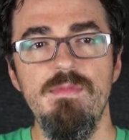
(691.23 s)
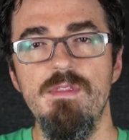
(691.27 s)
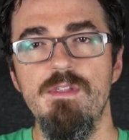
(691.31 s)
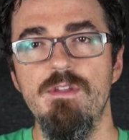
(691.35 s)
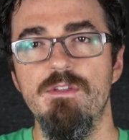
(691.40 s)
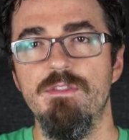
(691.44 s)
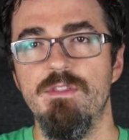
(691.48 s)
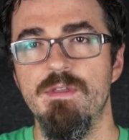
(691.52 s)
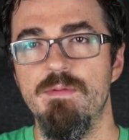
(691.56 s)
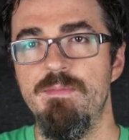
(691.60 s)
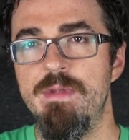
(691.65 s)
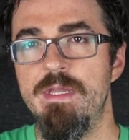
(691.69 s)

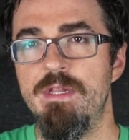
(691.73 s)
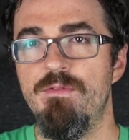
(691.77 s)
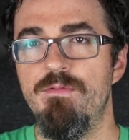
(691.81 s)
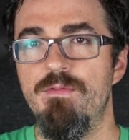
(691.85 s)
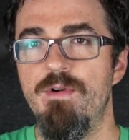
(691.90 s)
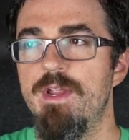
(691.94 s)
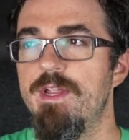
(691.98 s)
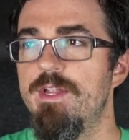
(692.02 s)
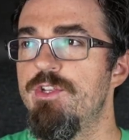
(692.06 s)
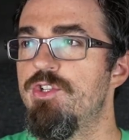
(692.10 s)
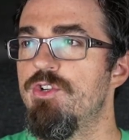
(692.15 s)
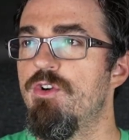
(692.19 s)
The
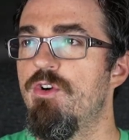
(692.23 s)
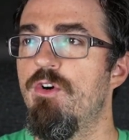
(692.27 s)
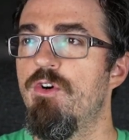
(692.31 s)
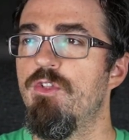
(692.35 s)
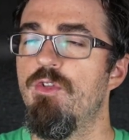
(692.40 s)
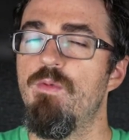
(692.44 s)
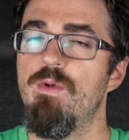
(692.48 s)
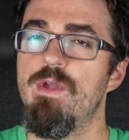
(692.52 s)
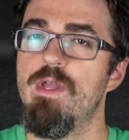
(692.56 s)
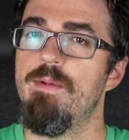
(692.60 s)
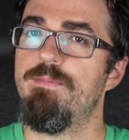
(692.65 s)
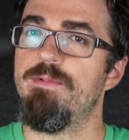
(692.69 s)
mid-range all the
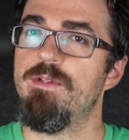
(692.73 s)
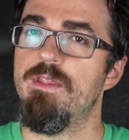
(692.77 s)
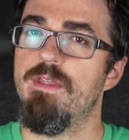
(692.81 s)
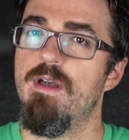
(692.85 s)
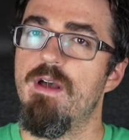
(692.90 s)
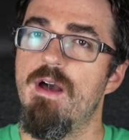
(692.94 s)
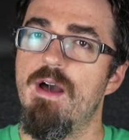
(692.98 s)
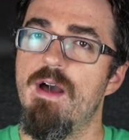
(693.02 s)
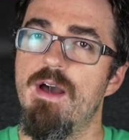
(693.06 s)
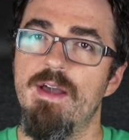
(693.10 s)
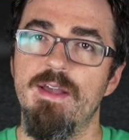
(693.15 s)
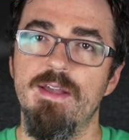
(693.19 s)
way up to the
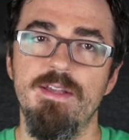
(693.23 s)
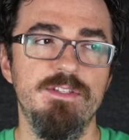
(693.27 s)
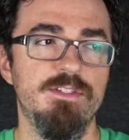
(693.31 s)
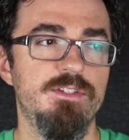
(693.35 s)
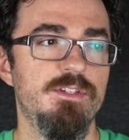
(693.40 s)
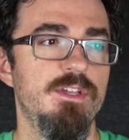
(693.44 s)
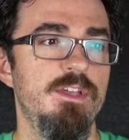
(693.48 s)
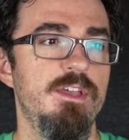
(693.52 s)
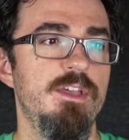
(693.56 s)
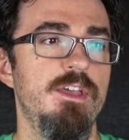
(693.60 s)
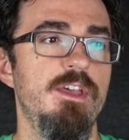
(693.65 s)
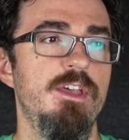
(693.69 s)
highs
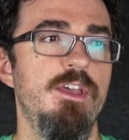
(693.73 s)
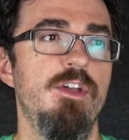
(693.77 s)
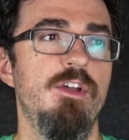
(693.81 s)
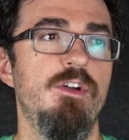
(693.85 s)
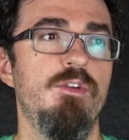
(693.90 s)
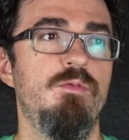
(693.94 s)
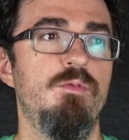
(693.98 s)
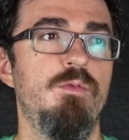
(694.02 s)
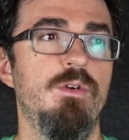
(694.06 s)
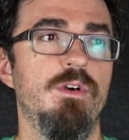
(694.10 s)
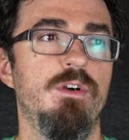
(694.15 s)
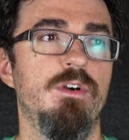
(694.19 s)

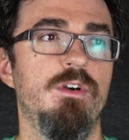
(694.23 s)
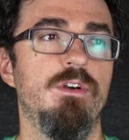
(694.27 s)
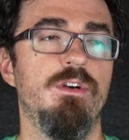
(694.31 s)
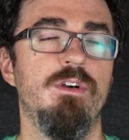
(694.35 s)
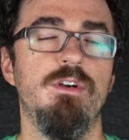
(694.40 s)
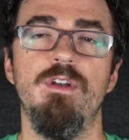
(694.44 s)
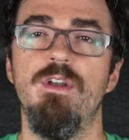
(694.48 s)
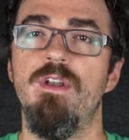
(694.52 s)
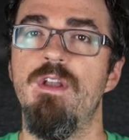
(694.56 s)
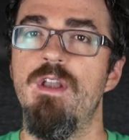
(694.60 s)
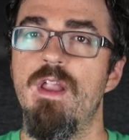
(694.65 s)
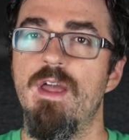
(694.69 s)
were
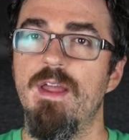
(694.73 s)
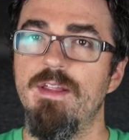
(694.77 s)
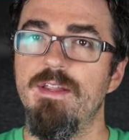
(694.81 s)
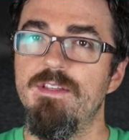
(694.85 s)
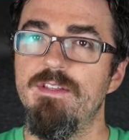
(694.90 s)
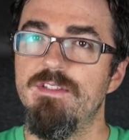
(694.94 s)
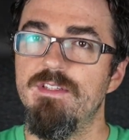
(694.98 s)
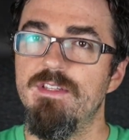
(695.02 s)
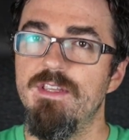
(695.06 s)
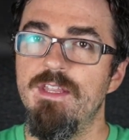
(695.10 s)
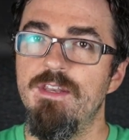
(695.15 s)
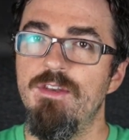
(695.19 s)

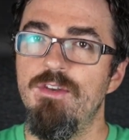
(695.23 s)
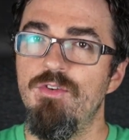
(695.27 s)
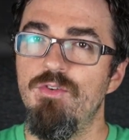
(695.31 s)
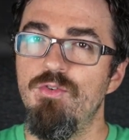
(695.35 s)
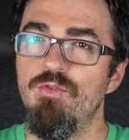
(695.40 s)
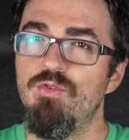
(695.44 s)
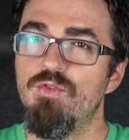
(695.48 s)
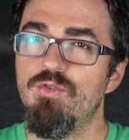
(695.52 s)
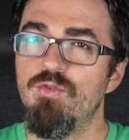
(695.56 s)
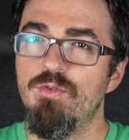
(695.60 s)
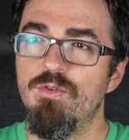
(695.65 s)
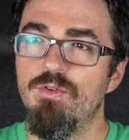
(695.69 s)
nice and
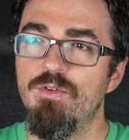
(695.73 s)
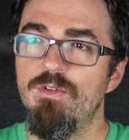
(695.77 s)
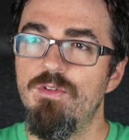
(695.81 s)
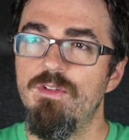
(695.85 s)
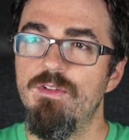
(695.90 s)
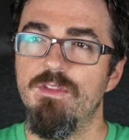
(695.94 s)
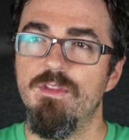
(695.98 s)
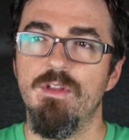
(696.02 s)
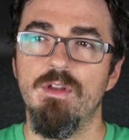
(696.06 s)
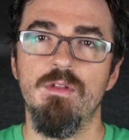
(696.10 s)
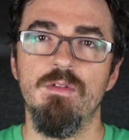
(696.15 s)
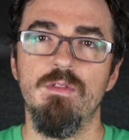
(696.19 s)
neutral.
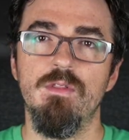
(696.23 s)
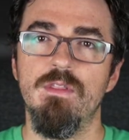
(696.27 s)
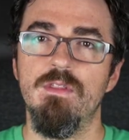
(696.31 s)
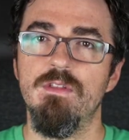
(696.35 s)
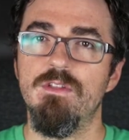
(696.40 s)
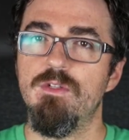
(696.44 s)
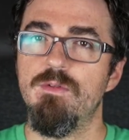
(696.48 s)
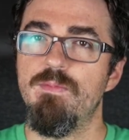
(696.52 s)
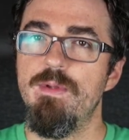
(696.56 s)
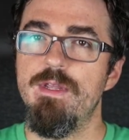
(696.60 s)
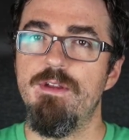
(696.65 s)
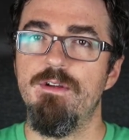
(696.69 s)
The
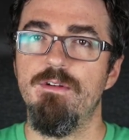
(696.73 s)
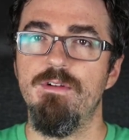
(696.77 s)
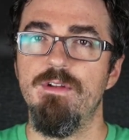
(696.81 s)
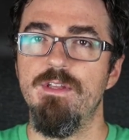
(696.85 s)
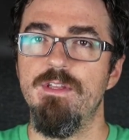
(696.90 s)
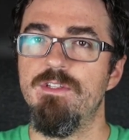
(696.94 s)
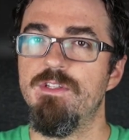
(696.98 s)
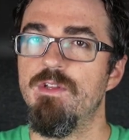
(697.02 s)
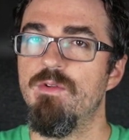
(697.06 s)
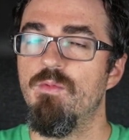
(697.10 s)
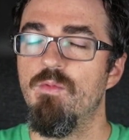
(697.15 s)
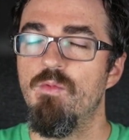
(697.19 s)
speaker
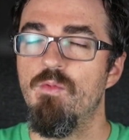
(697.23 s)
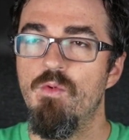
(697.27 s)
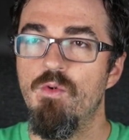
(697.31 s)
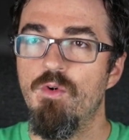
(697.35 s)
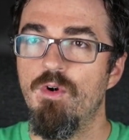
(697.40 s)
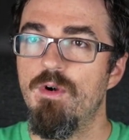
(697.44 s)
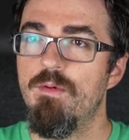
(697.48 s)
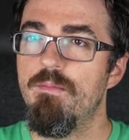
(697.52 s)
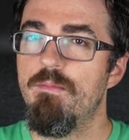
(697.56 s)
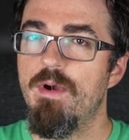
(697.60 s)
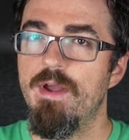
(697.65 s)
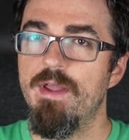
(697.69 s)
isn't
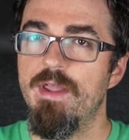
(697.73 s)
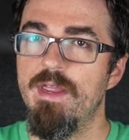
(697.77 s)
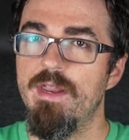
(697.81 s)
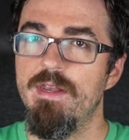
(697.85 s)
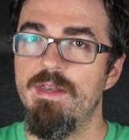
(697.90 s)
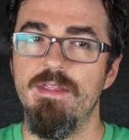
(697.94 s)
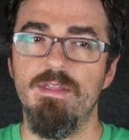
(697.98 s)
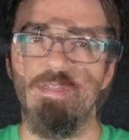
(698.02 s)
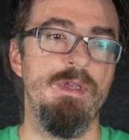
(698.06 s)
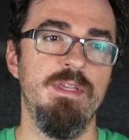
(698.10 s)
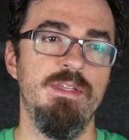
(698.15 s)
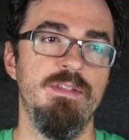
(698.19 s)
warm by
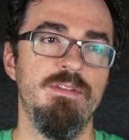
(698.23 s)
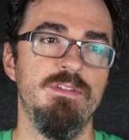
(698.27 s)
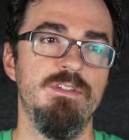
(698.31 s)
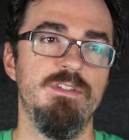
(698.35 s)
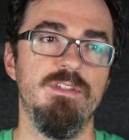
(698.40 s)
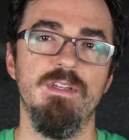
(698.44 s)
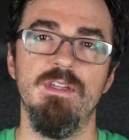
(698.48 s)
any means.